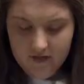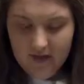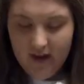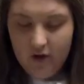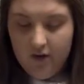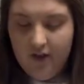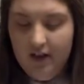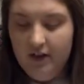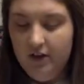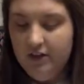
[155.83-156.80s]
that are
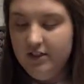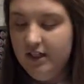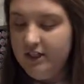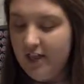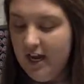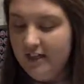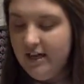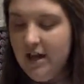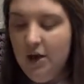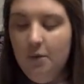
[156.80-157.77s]
that color, such as
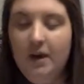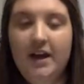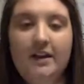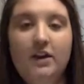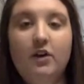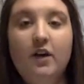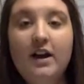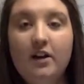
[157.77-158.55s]
when the gray